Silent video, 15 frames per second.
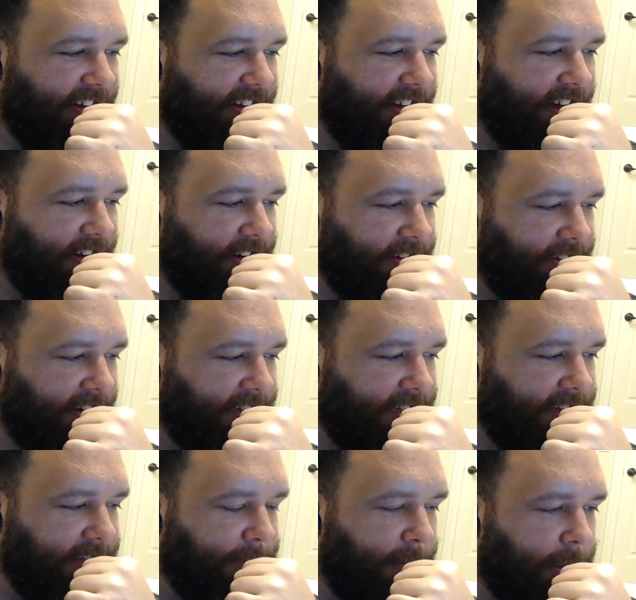I was watching
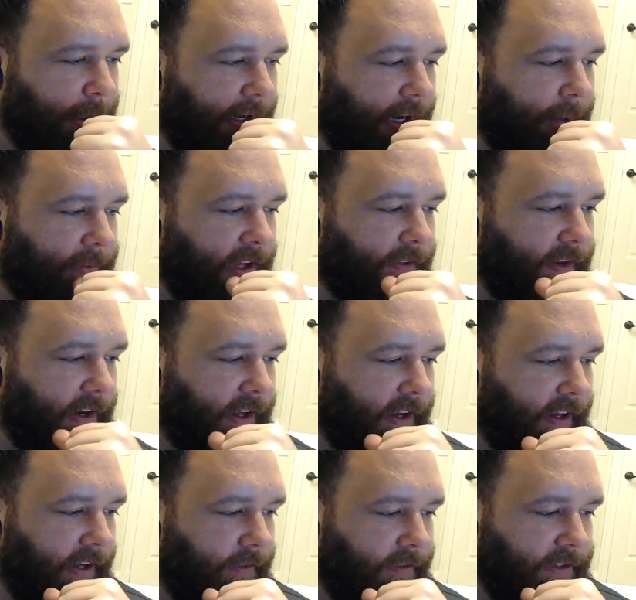this program the other
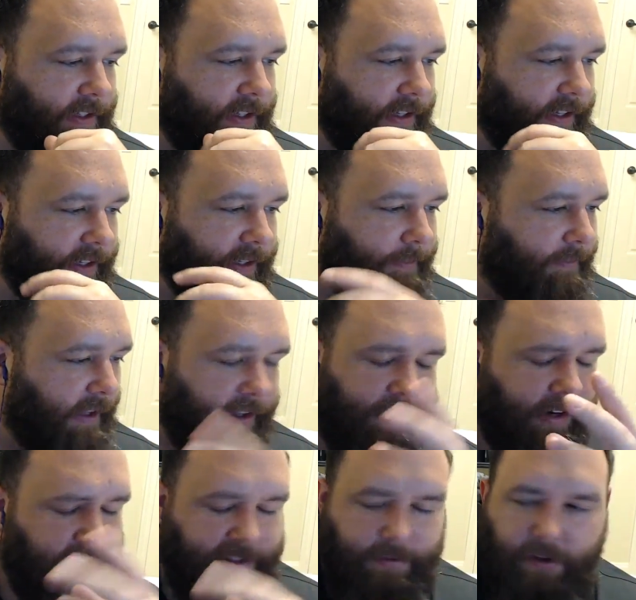day. It was, it
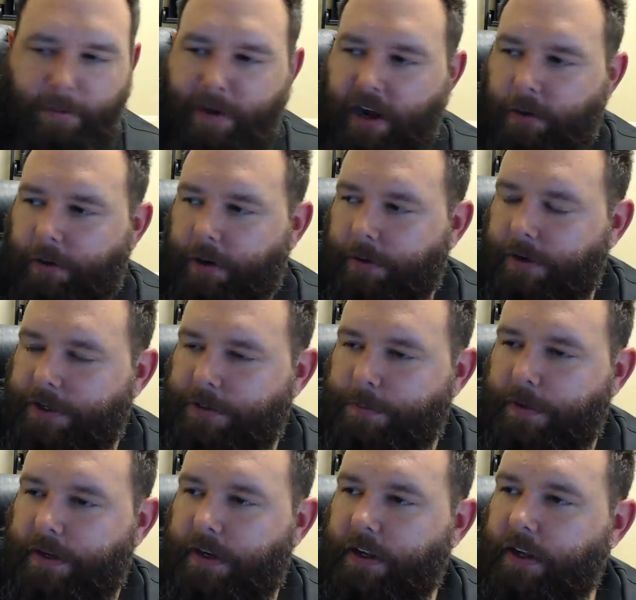doesn't really matter what it was,
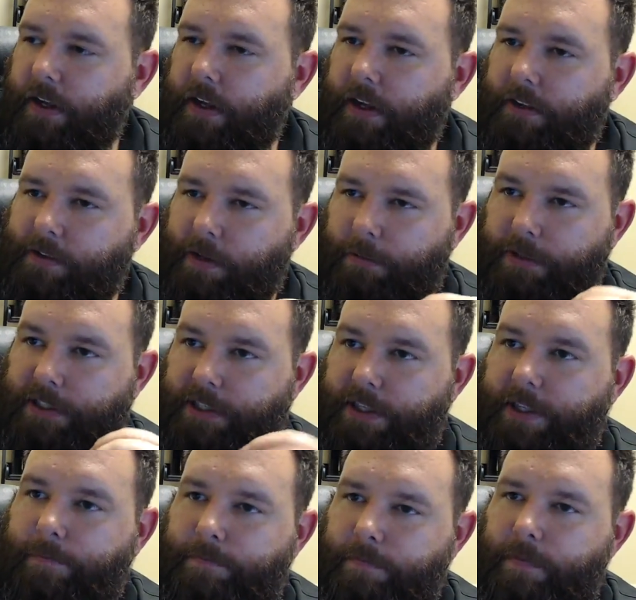but there was
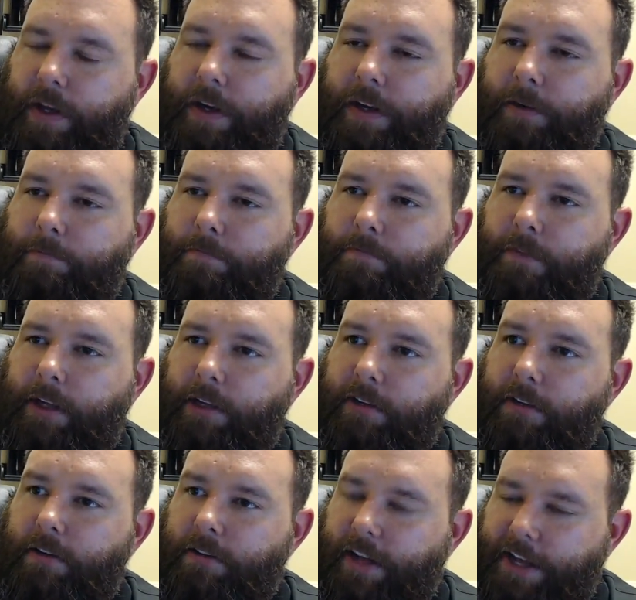a
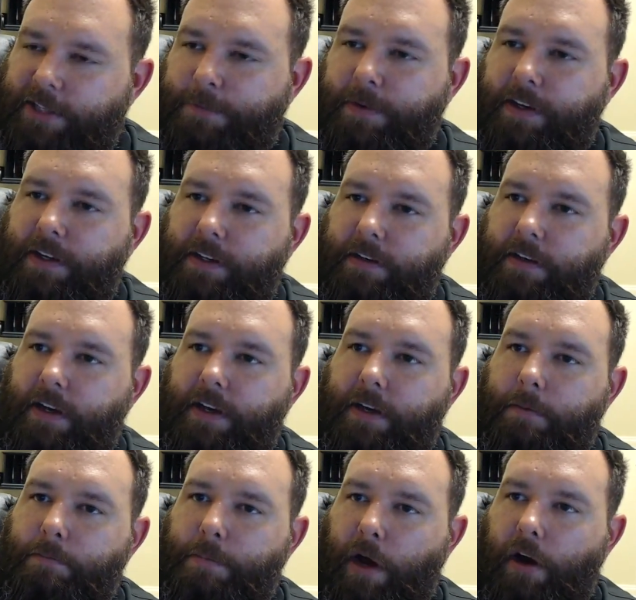lesbian
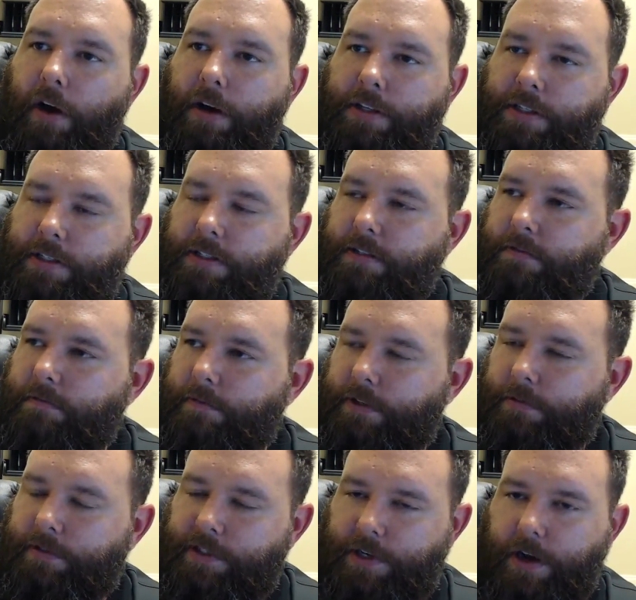boss
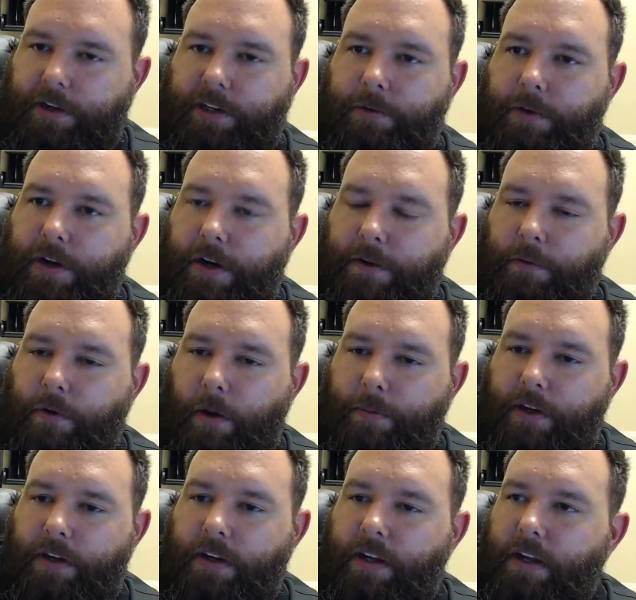was talking to another
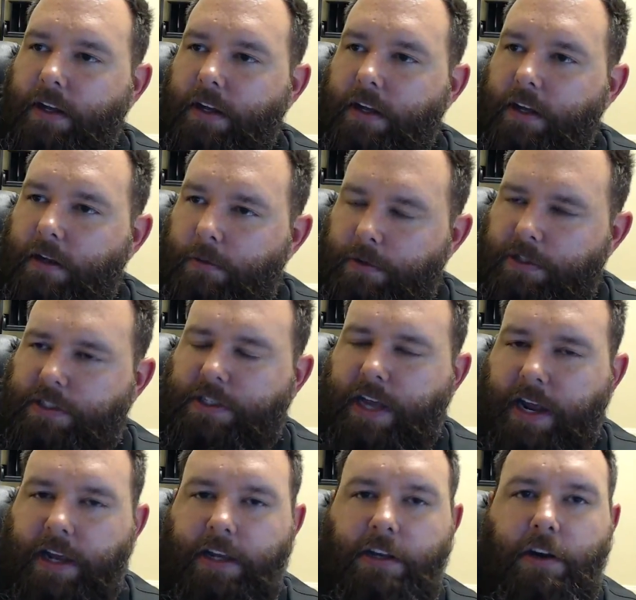woman, was
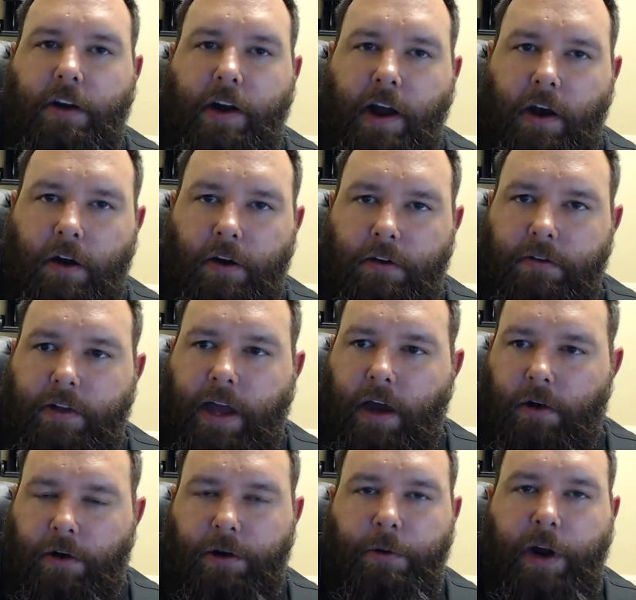saying, you know, how
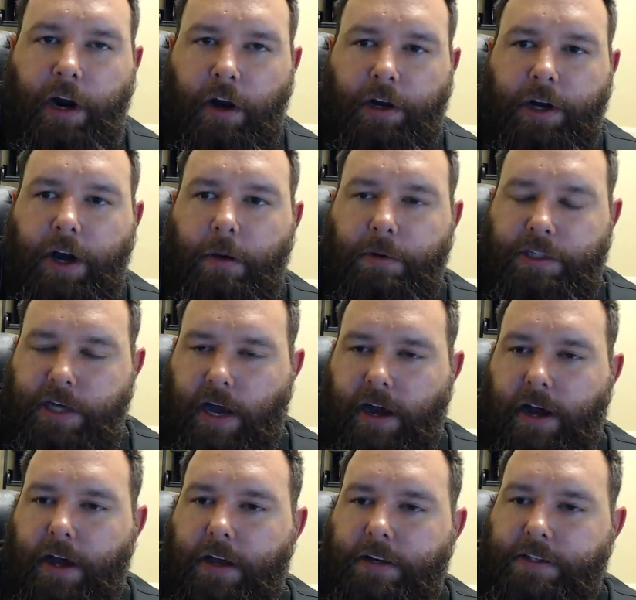her new haircut was
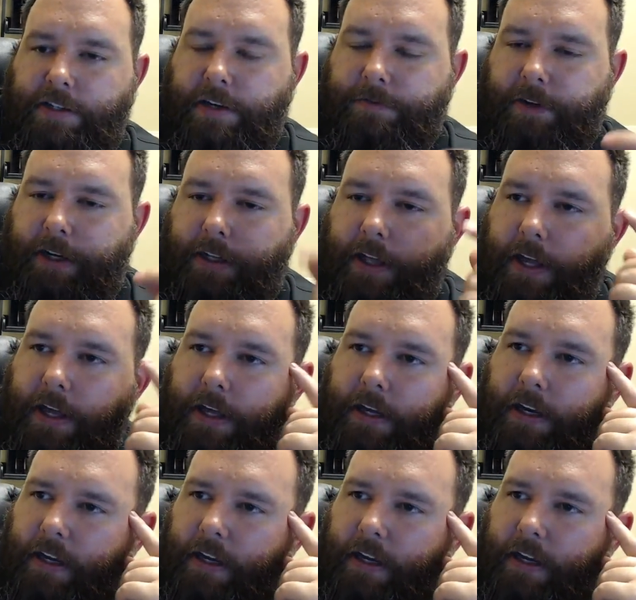hot and stuff like that.